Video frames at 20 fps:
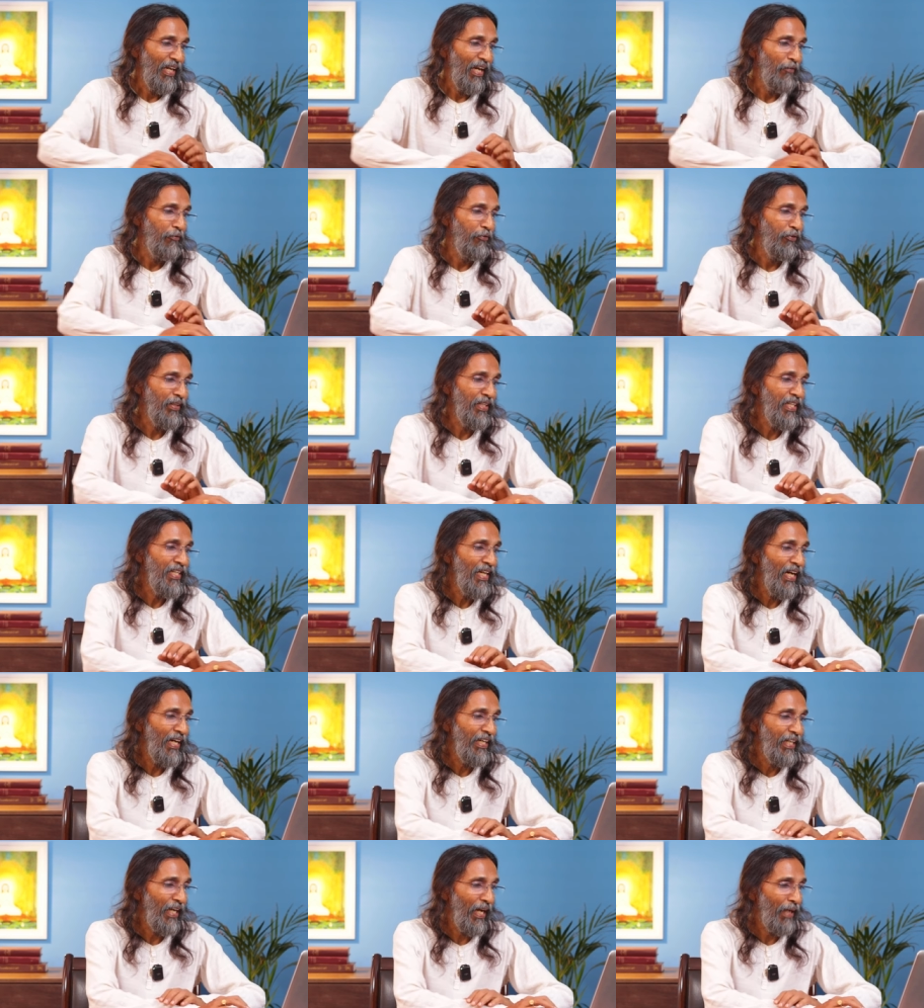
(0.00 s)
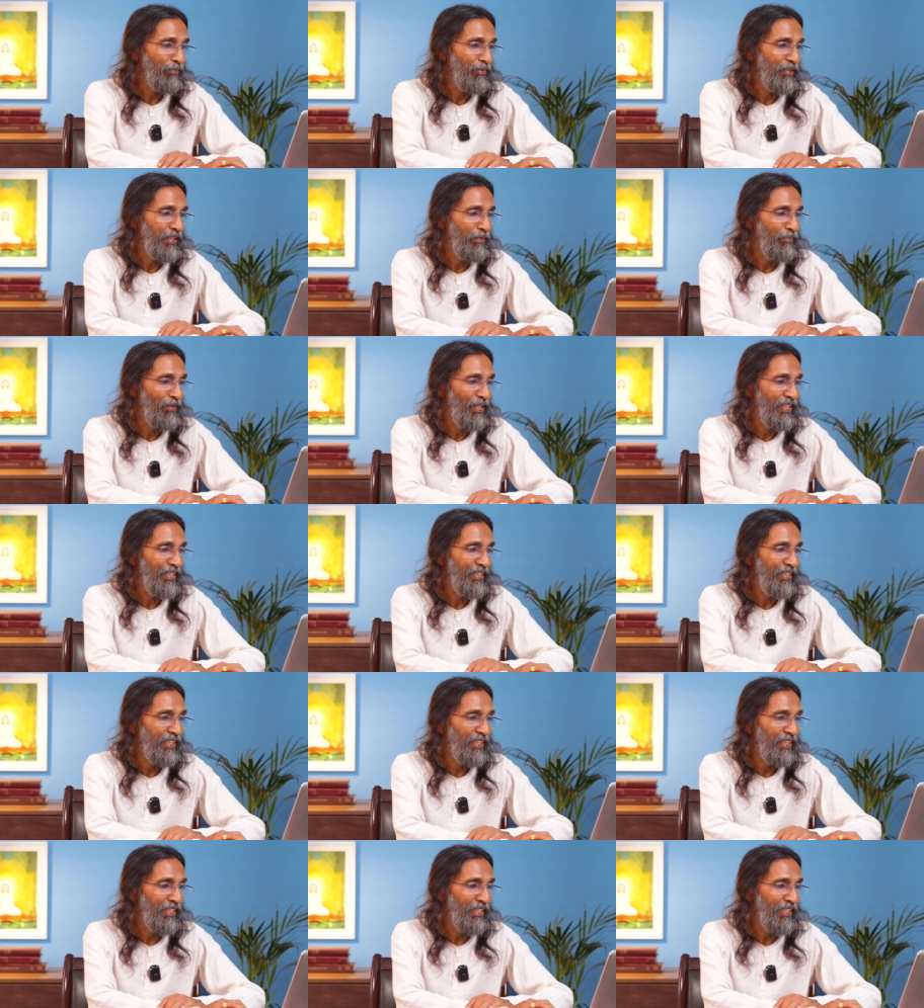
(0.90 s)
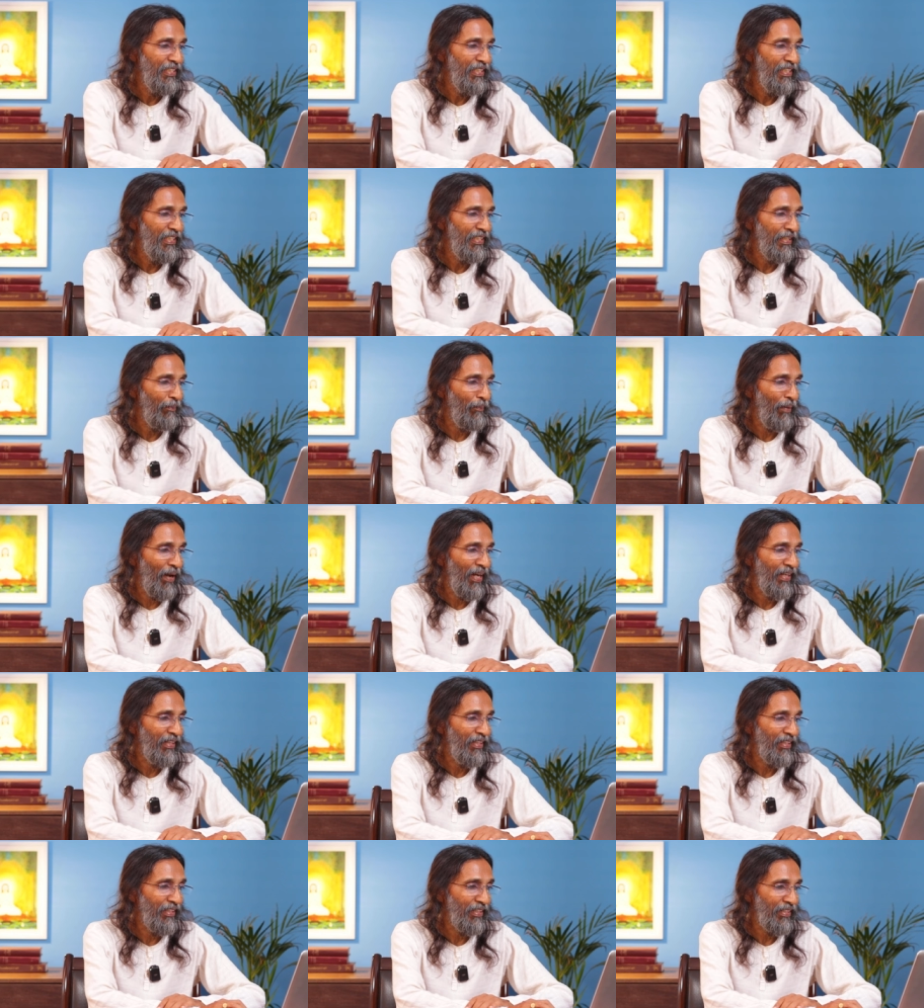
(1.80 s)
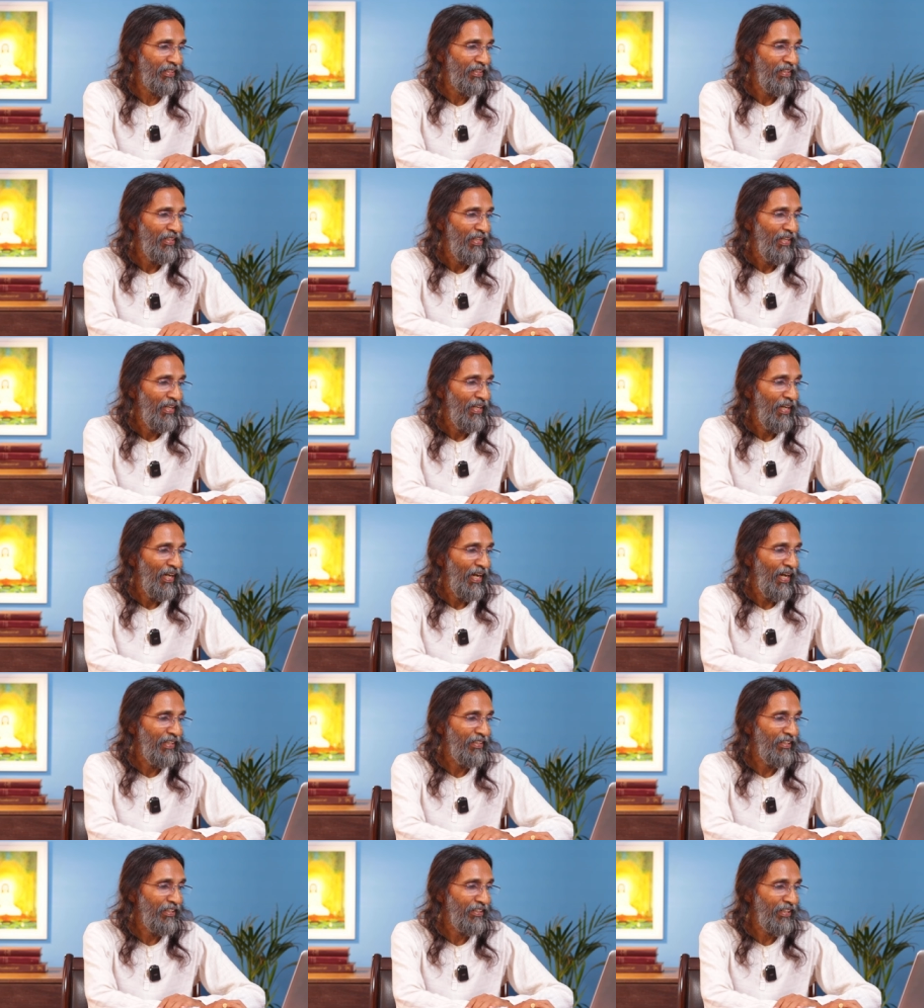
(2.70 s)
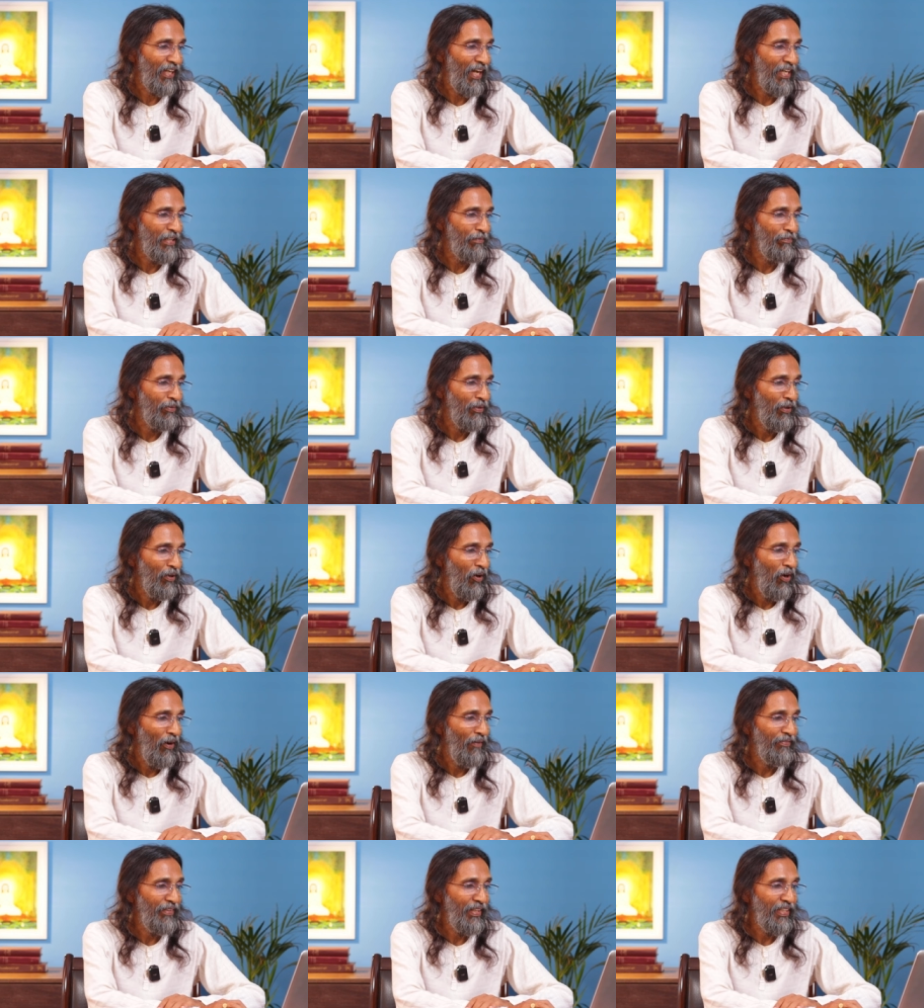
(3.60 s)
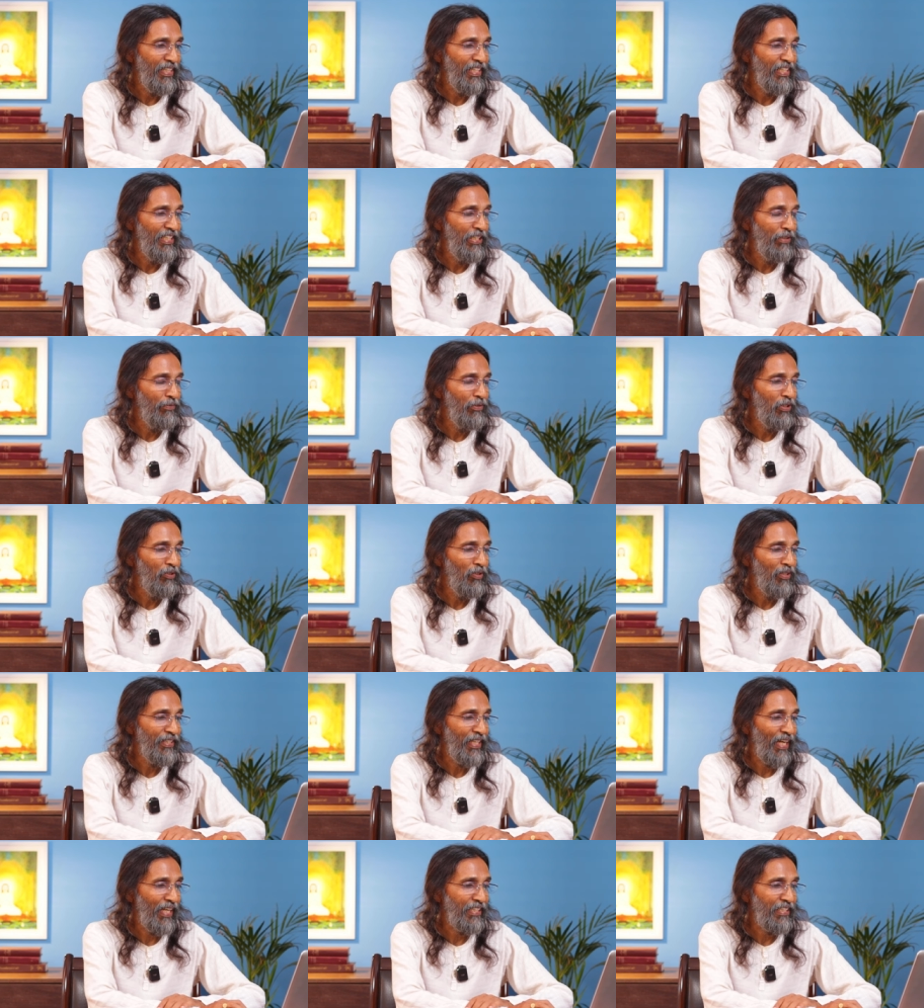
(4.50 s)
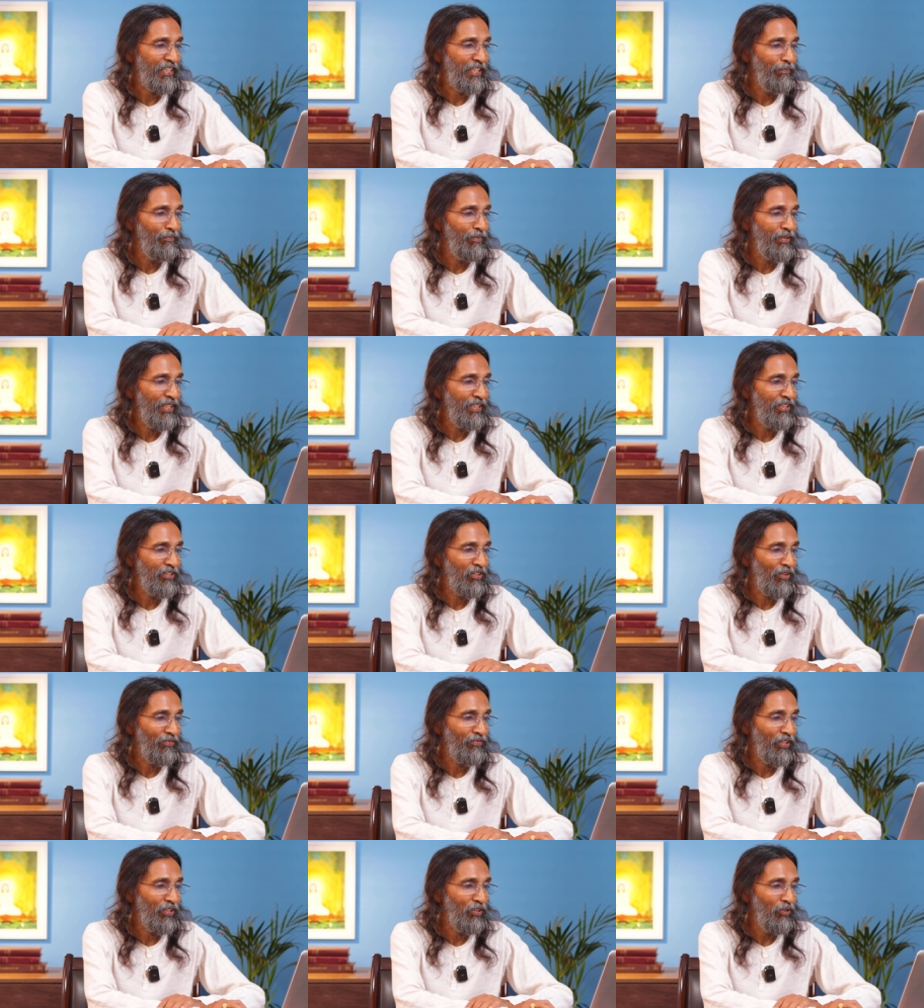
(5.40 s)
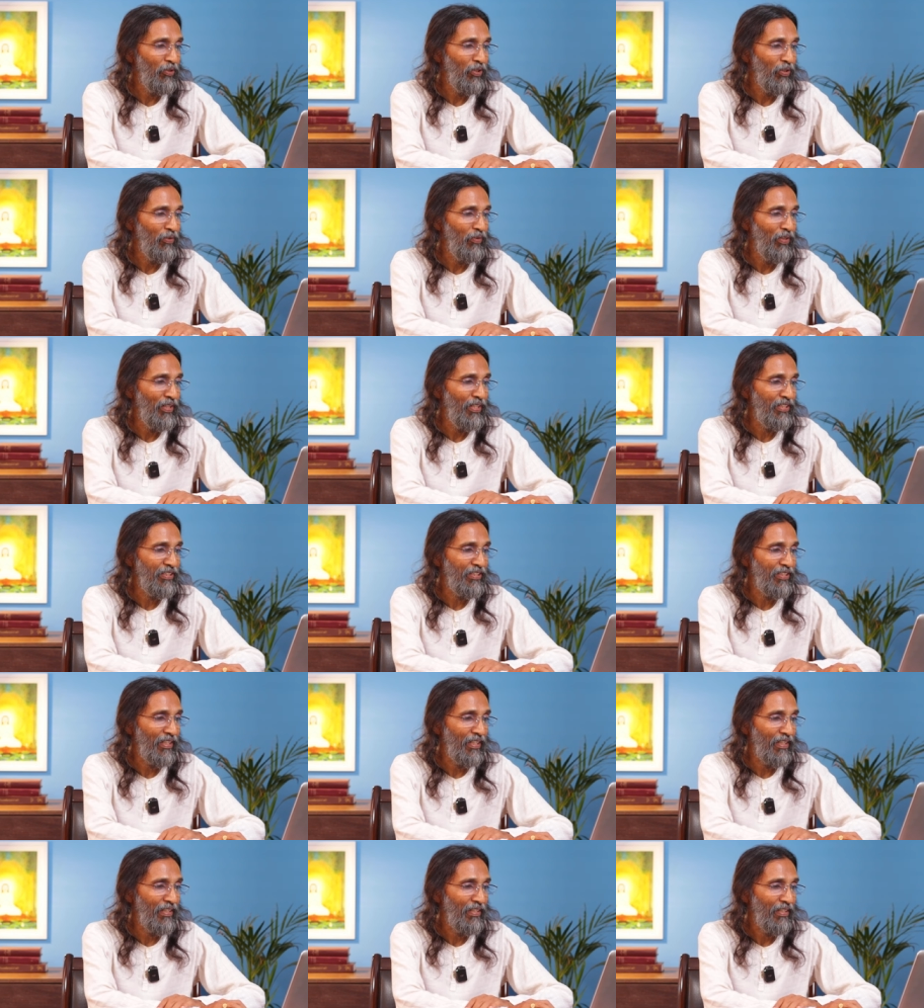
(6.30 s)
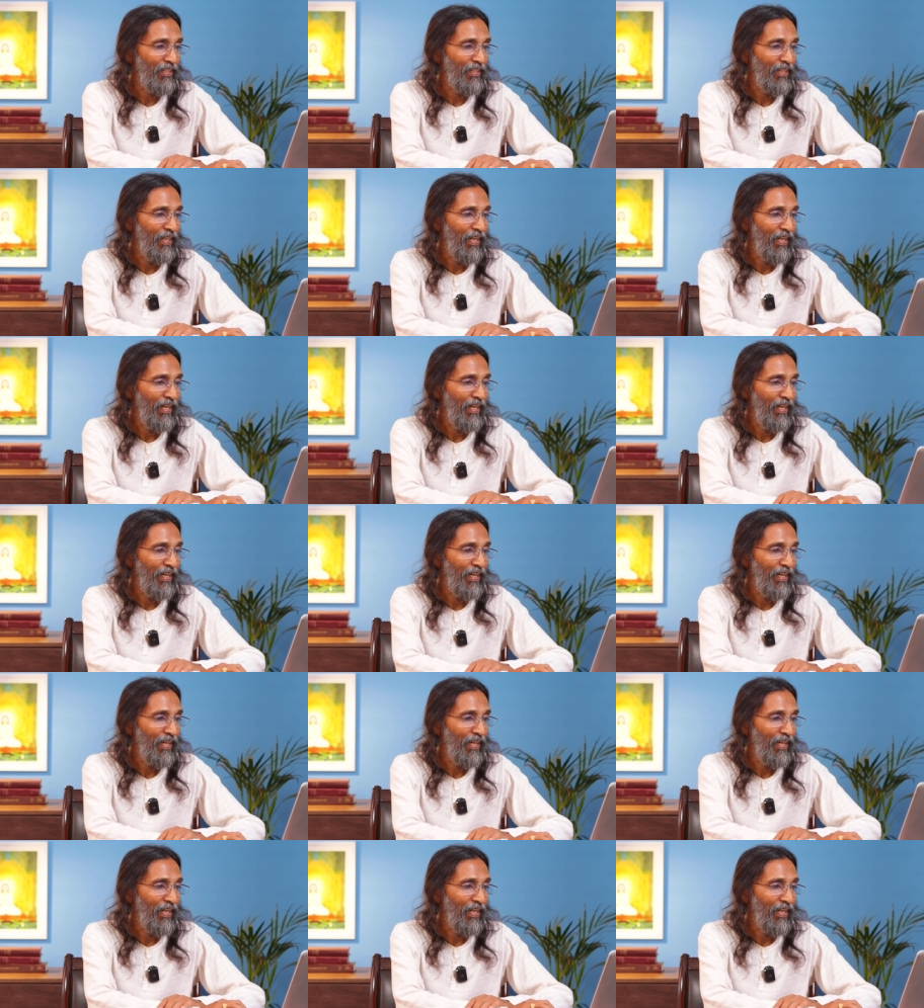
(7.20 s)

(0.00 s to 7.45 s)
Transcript: A free adaptability in the manner and the type of the individual's acceptance of the universal